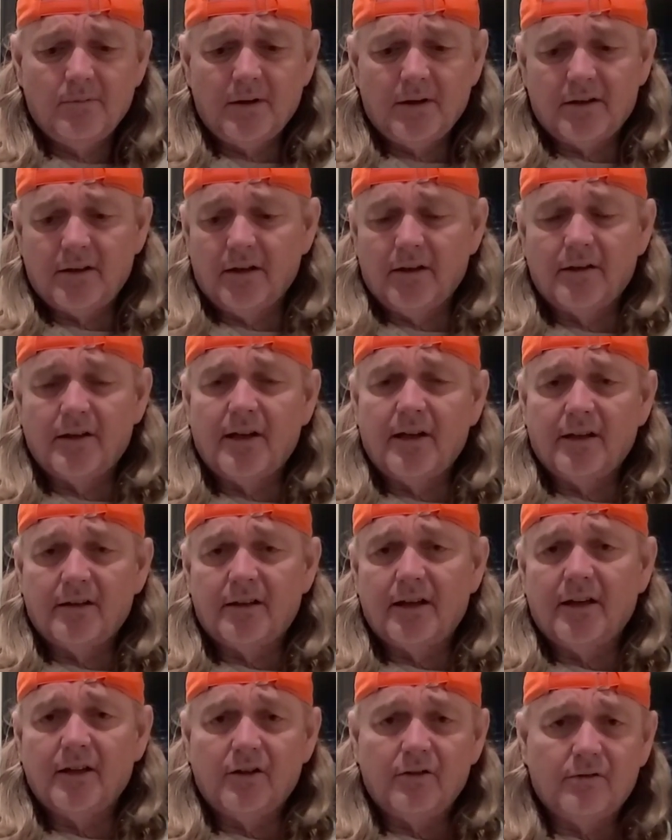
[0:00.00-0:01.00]
But at the end of the day,
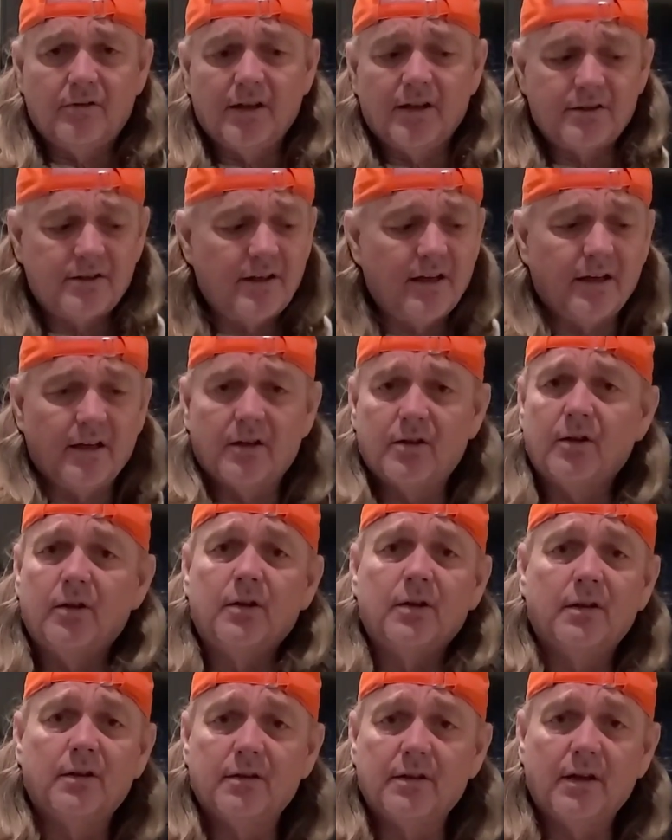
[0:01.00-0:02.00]
it's how you touch that
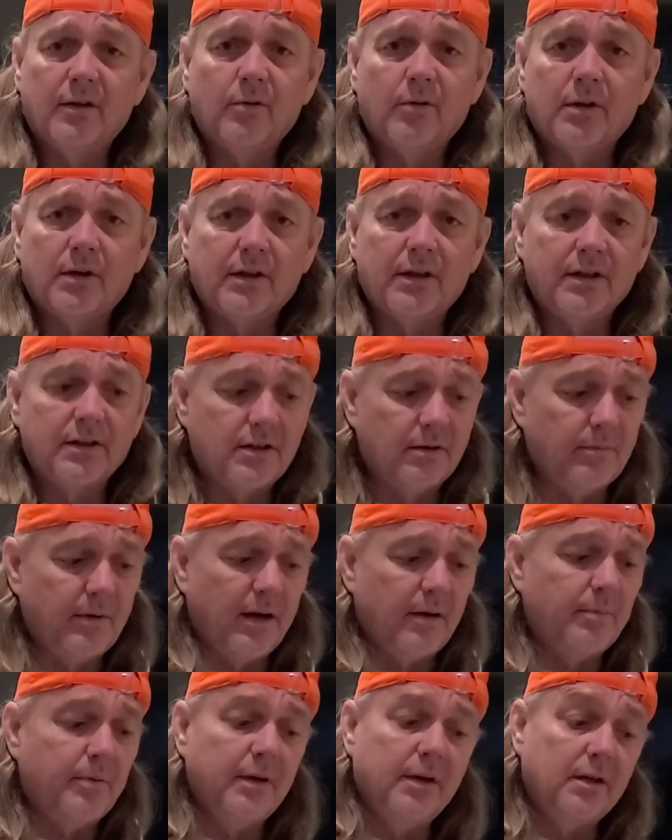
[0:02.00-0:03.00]
guitar. It really is, in
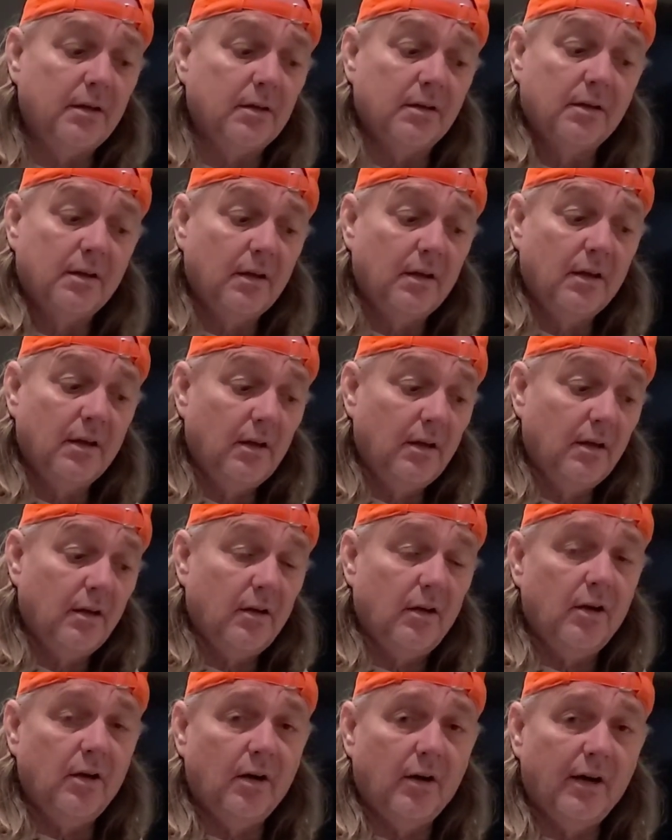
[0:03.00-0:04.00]
my opinion.
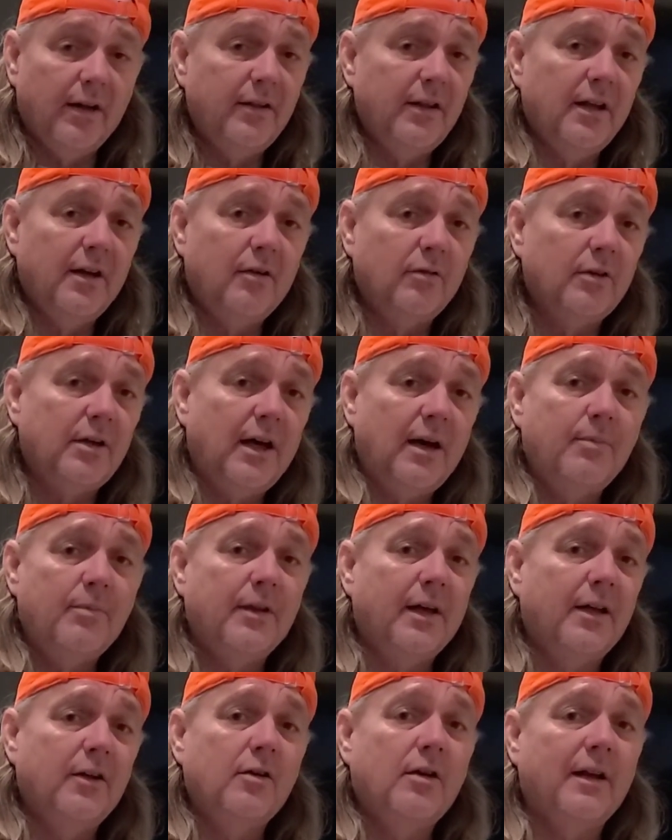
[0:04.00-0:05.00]
And then on top of
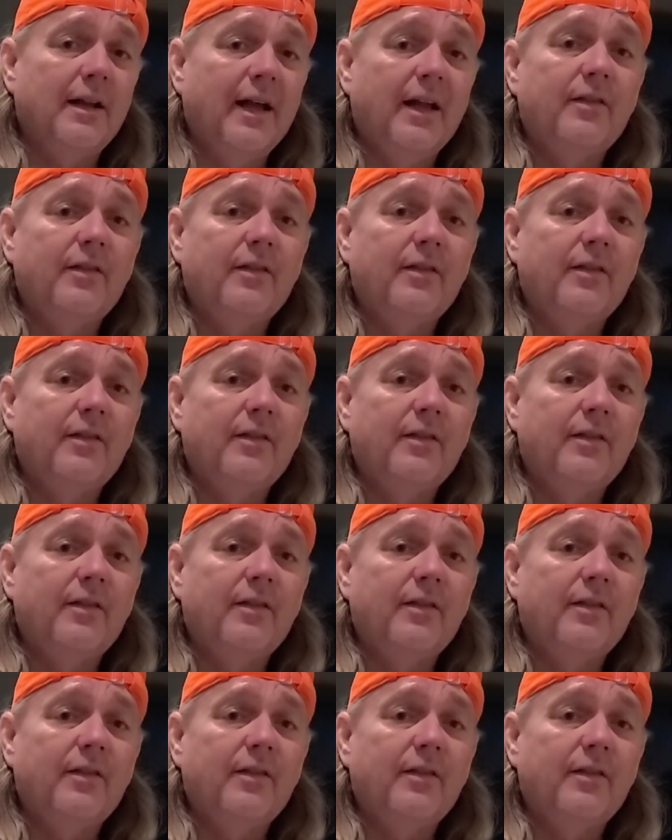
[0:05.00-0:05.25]
that, you can